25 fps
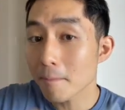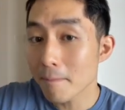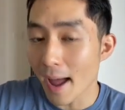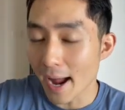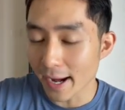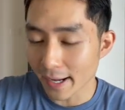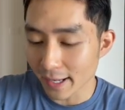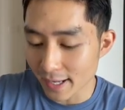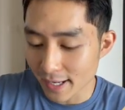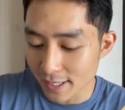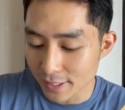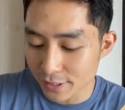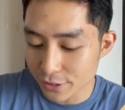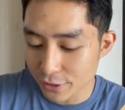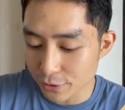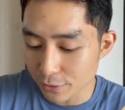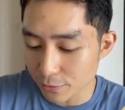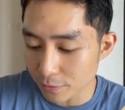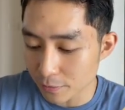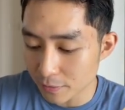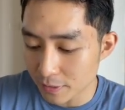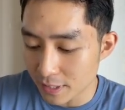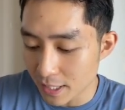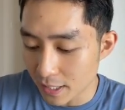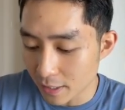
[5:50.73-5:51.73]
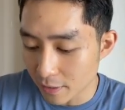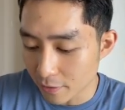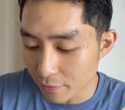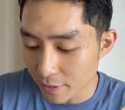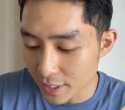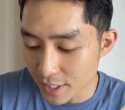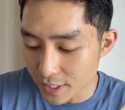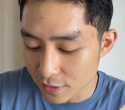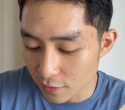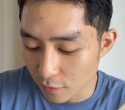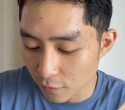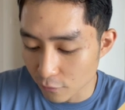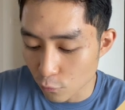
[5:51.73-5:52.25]
back into
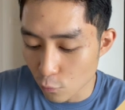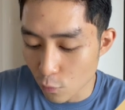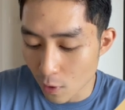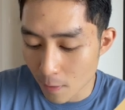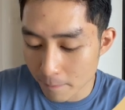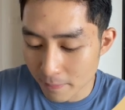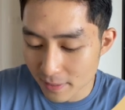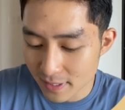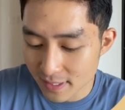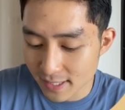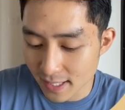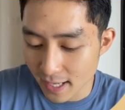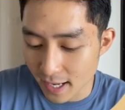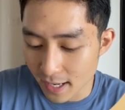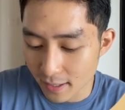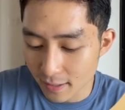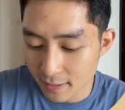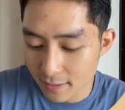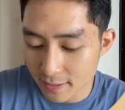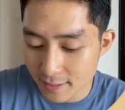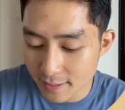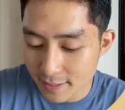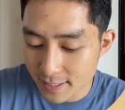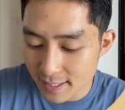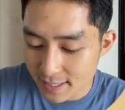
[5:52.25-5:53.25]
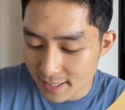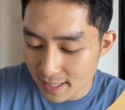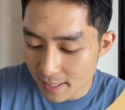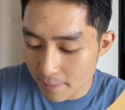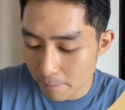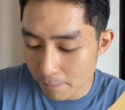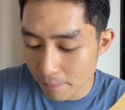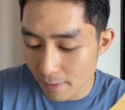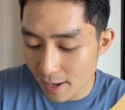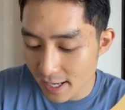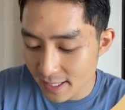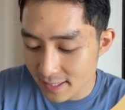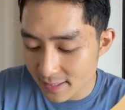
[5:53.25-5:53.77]
decrease of 1%, this
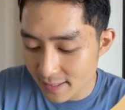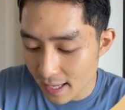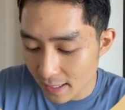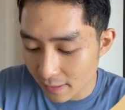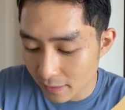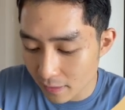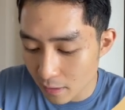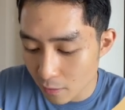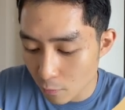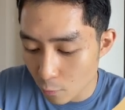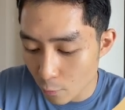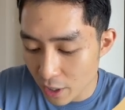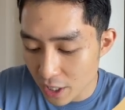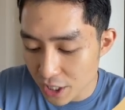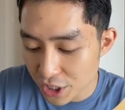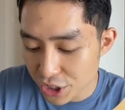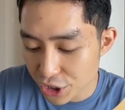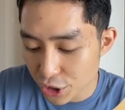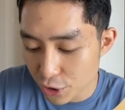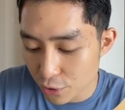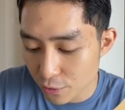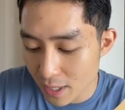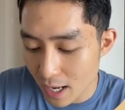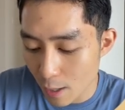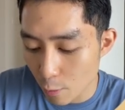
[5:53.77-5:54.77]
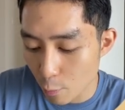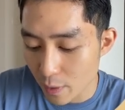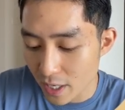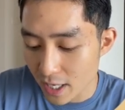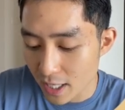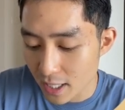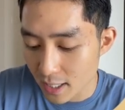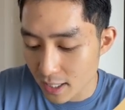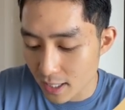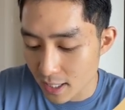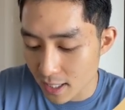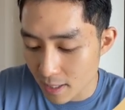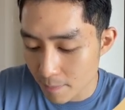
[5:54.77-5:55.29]
implies that the ratio that we
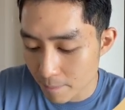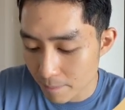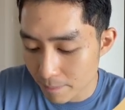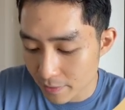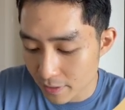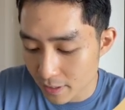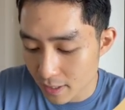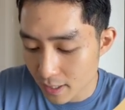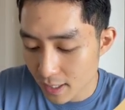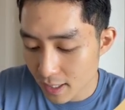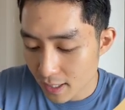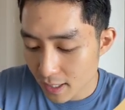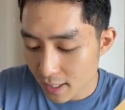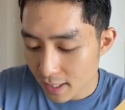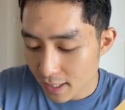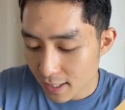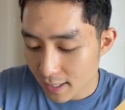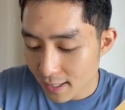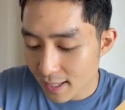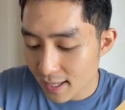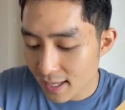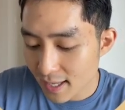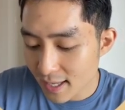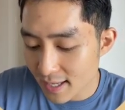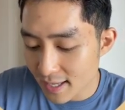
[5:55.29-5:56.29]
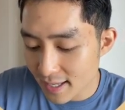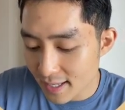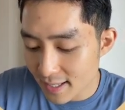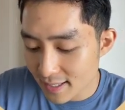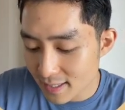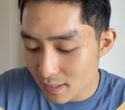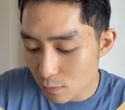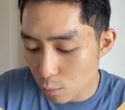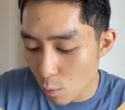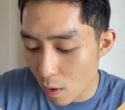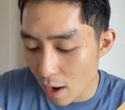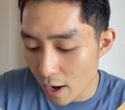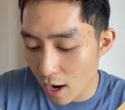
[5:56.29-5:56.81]
keep is
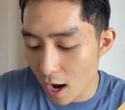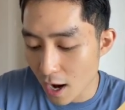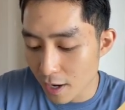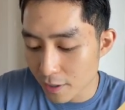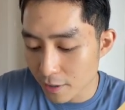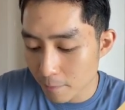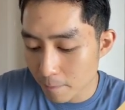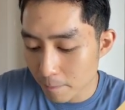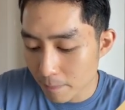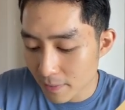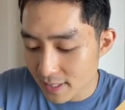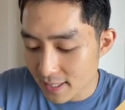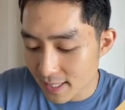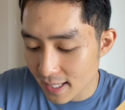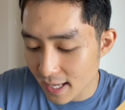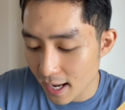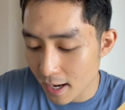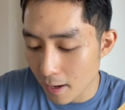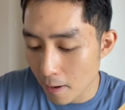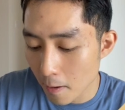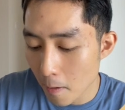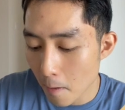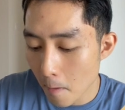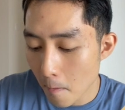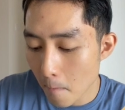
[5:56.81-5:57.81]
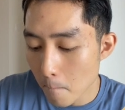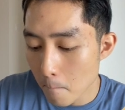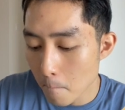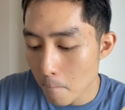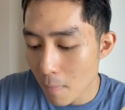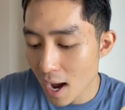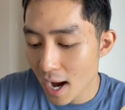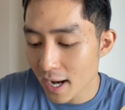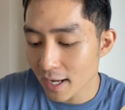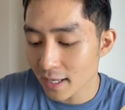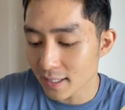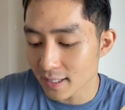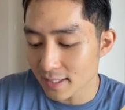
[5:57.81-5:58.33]
100%
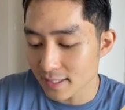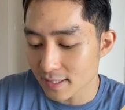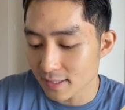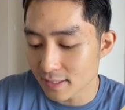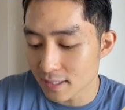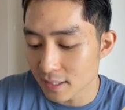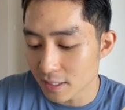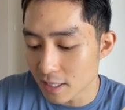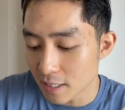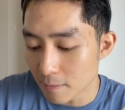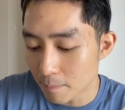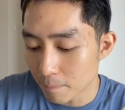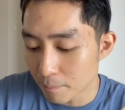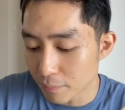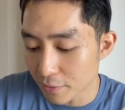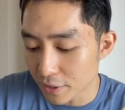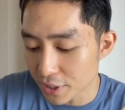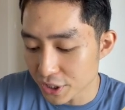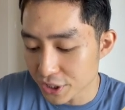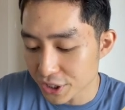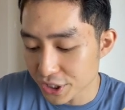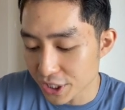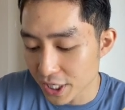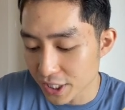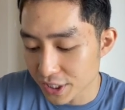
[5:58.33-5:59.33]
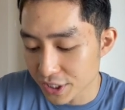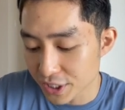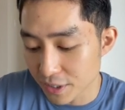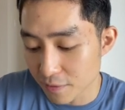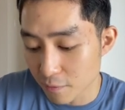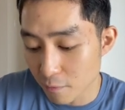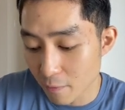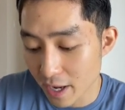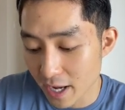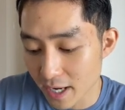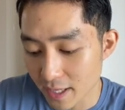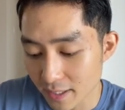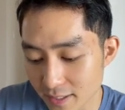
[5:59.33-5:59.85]
minus the depreciation
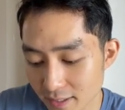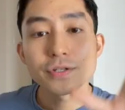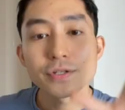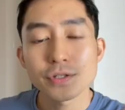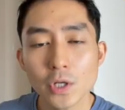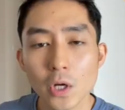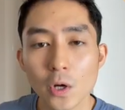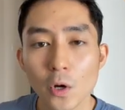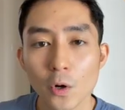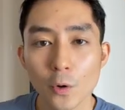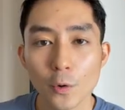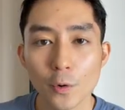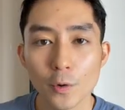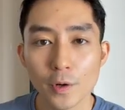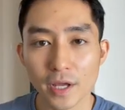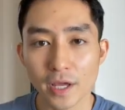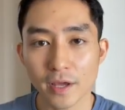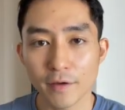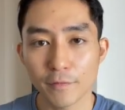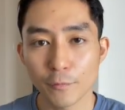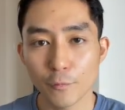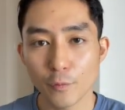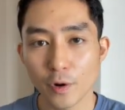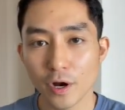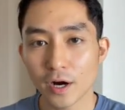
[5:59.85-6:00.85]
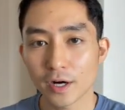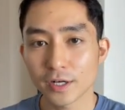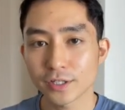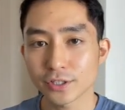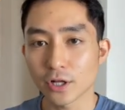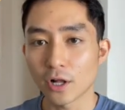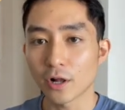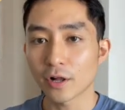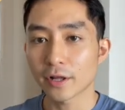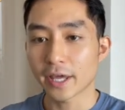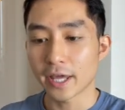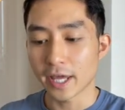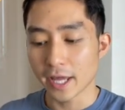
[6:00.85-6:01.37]
rate. So if we are
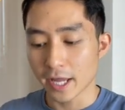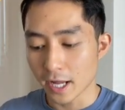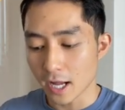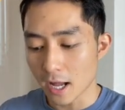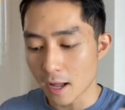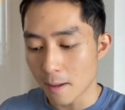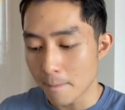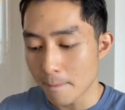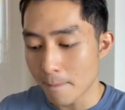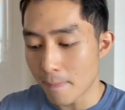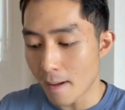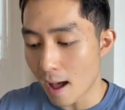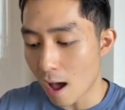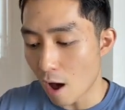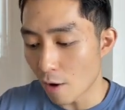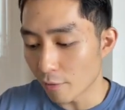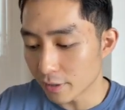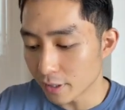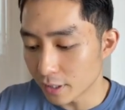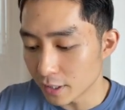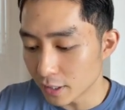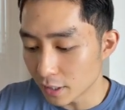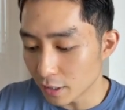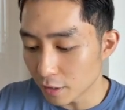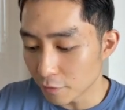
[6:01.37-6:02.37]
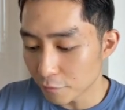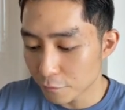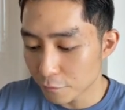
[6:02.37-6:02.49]
talking about the